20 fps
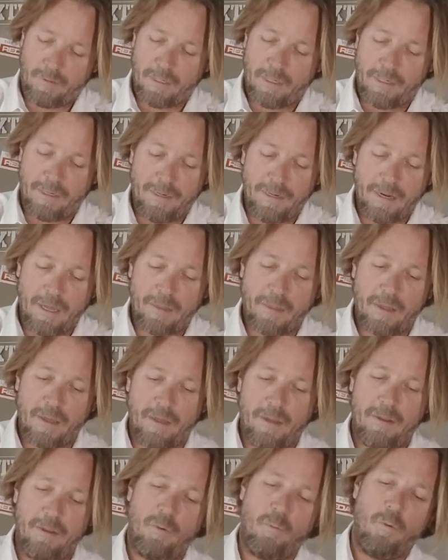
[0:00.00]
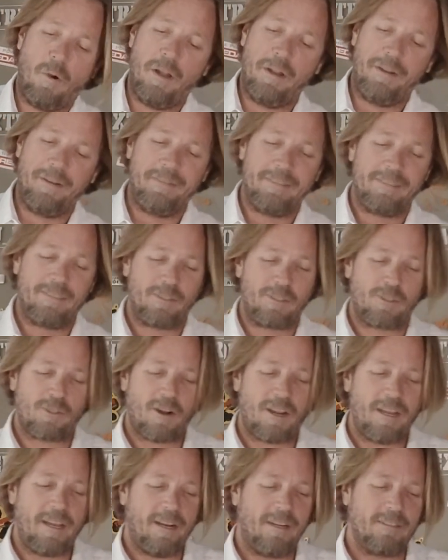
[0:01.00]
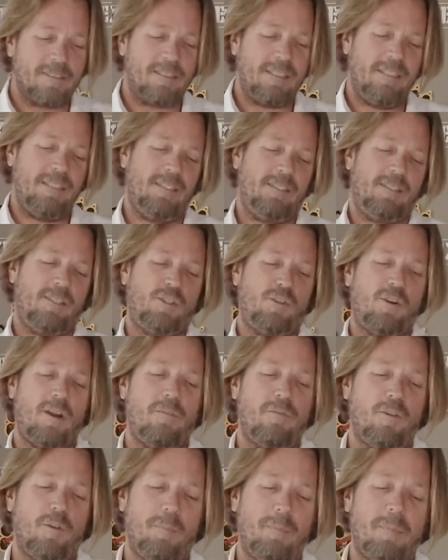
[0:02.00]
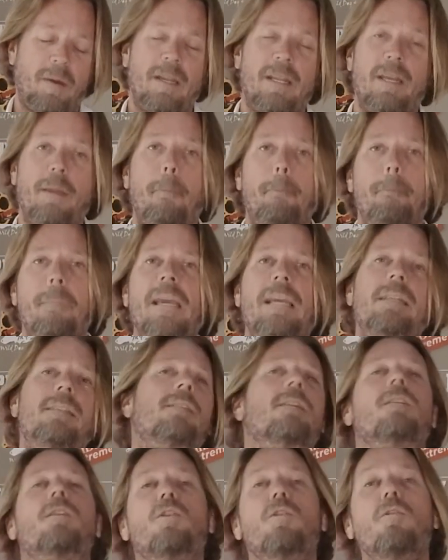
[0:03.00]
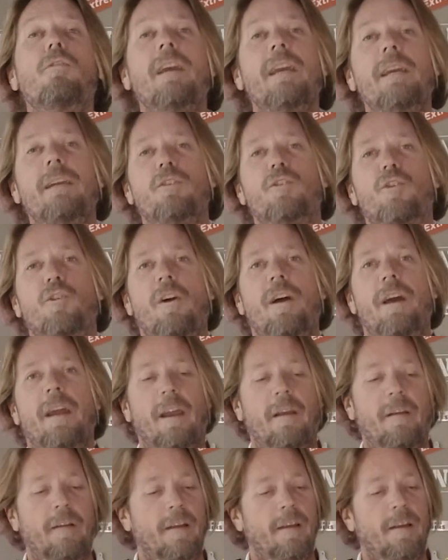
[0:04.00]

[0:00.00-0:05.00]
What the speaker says: another one to try out is the Travel Buddy pizza cooking tray.